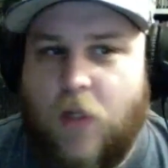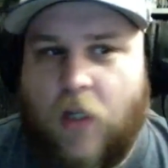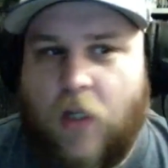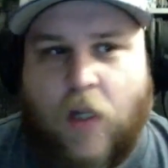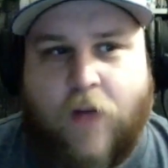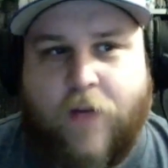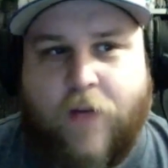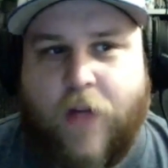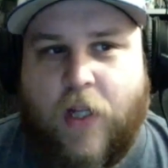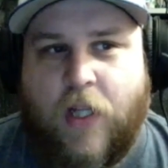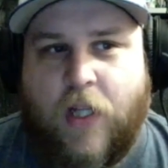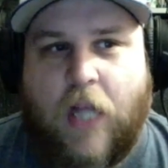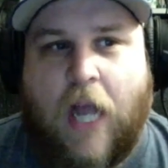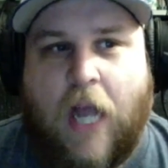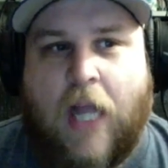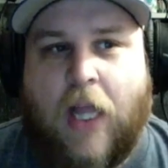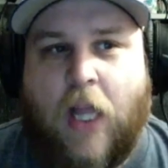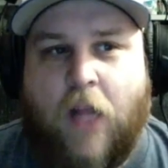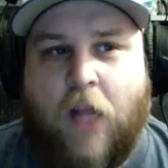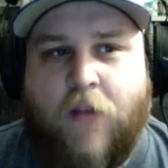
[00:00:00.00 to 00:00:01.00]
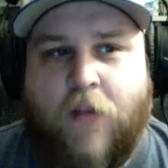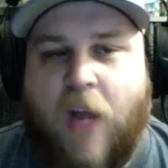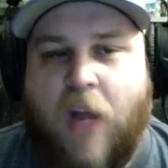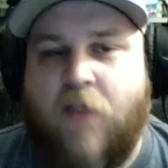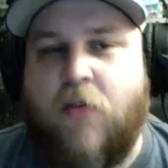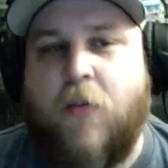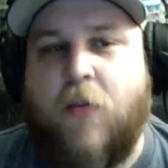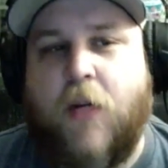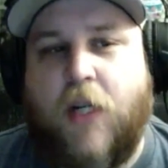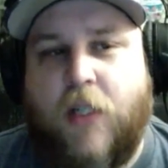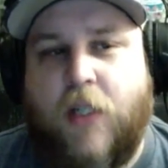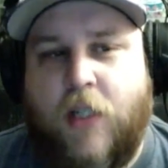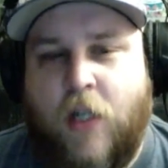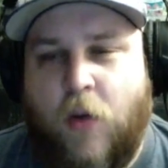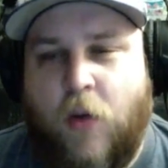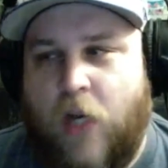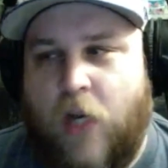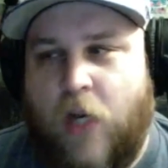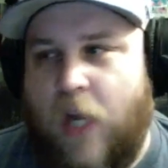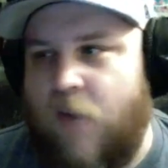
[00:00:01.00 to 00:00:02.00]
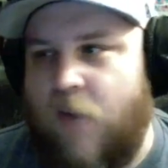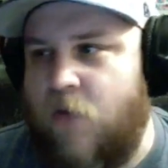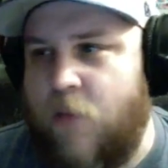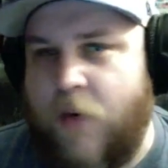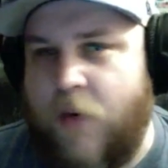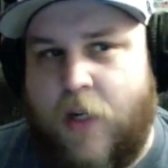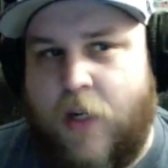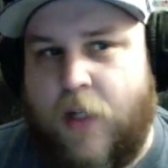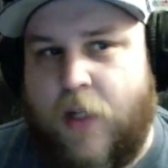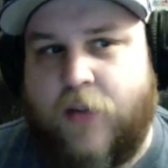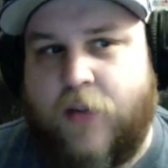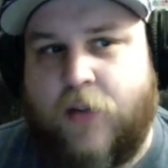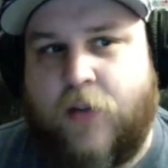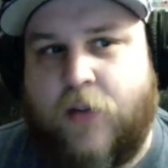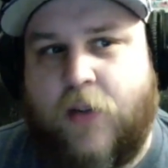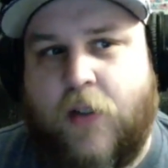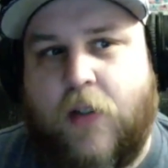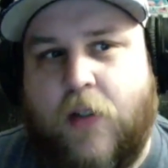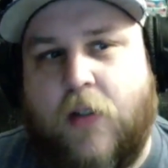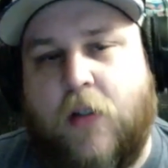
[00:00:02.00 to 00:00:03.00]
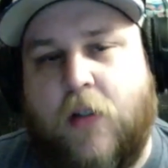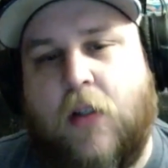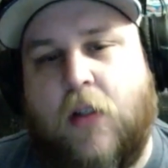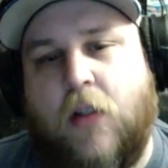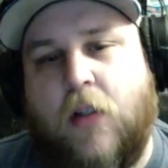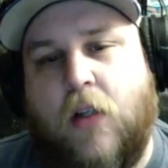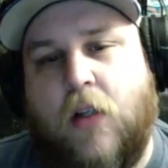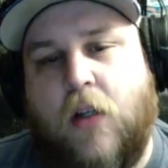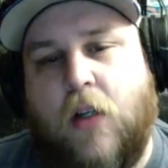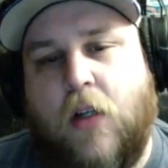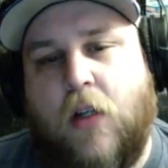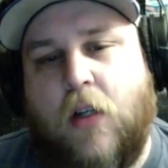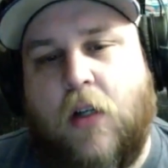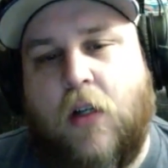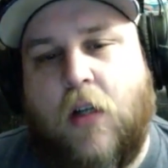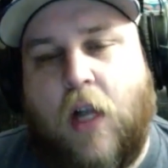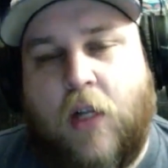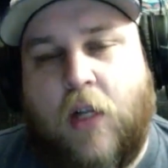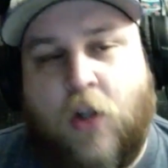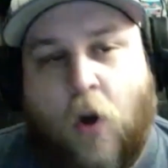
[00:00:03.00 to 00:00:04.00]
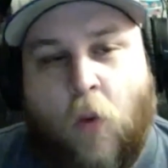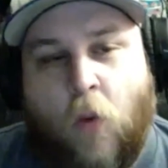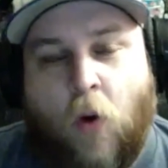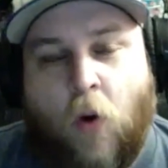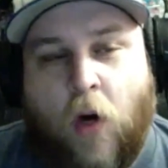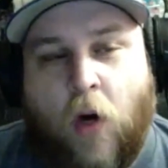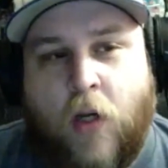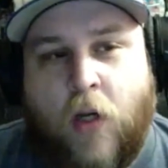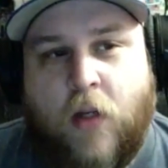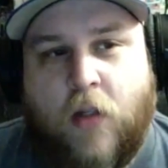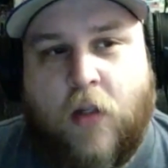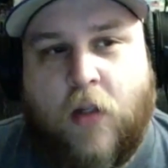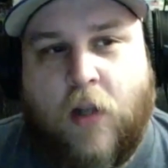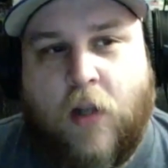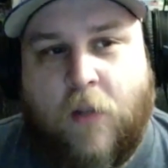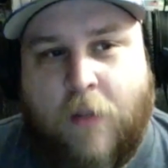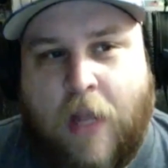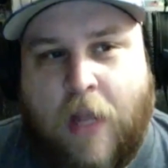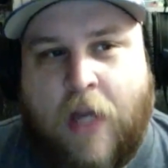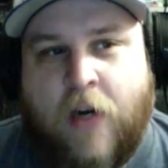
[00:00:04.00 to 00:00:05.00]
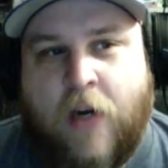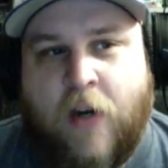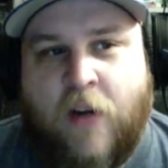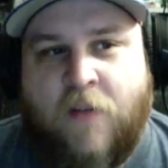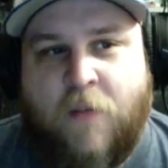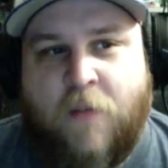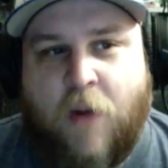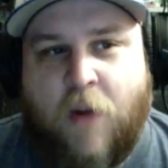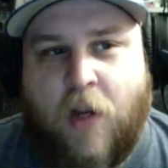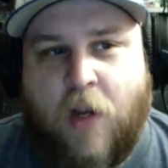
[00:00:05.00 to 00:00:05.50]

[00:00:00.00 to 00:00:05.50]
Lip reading: Love it. I love it. Everybody, you know what? Everybody needs to see it. And don't worry, it made enough money.